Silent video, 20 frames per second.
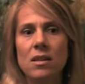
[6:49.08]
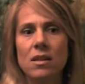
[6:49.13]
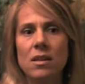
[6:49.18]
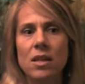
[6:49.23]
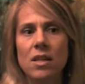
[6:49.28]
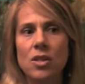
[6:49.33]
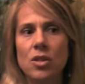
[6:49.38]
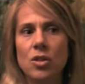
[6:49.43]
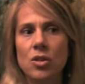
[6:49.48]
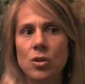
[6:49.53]

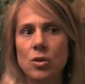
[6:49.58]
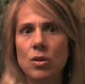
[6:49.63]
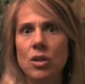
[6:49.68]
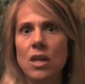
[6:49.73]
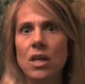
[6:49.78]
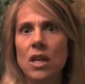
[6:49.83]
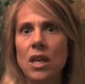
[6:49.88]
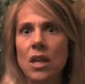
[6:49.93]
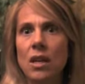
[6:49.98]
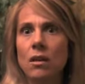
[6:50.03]
It's
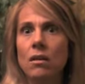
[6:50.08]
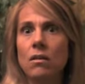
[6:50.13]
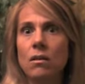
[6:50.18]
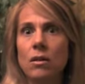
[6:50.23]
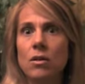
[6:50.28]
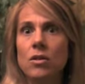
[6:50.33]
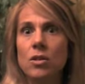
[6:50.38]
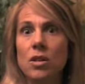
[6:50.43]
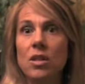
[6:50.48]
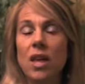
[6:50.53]
tuning in
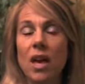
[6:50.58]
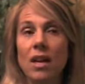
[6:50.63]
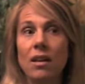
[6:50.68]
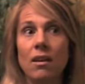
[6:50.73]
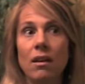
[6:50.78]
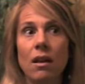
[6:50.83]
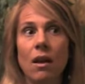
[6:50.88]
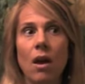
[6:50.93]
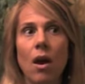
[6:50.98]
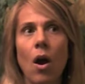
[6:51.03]
to that,
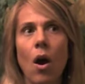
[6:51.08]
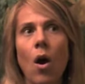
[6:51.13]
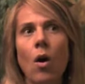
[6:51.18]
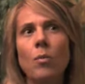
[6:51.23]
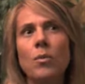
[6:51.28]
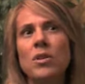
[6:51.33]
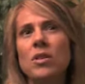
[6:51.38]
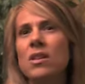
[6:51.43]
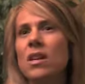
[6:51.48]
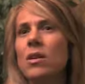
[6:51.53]

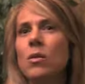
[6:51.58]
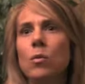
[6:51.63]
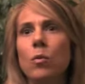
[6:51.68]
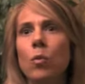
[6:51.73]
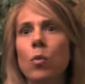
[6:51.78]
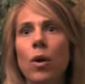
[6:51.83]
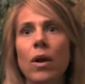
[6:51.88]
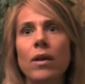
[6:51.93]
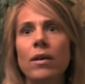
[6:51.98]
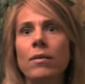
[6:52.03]
almost like
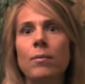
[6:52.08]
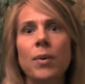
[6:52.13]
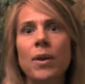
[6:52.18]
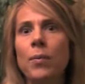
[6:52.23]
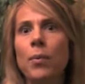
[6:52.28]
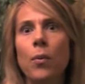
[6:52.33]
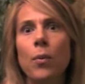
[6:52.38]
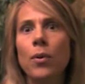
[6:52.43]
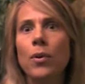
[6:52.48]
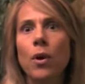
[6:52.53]
what
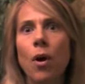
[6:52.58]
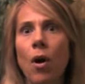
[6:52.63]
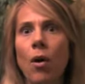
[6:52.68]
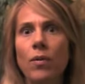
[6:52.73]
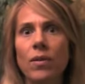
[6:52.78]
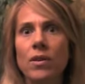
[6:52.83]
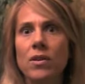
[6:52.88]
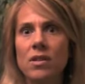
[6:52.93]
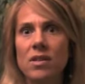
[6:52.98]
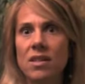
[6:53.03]
people would call
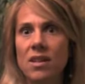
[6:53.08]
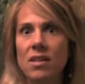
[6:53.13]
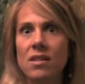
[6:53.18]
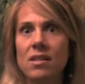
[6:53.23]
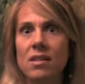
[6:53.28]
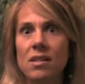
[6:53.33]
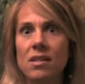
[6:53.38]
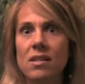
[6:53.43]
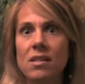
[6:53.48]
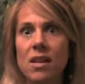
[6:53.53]
their
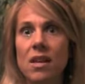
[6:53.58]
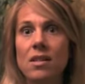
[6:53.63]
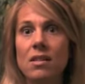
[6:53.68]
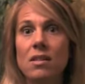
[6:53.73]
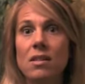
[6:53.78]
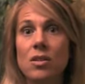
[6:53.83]
sixth sense.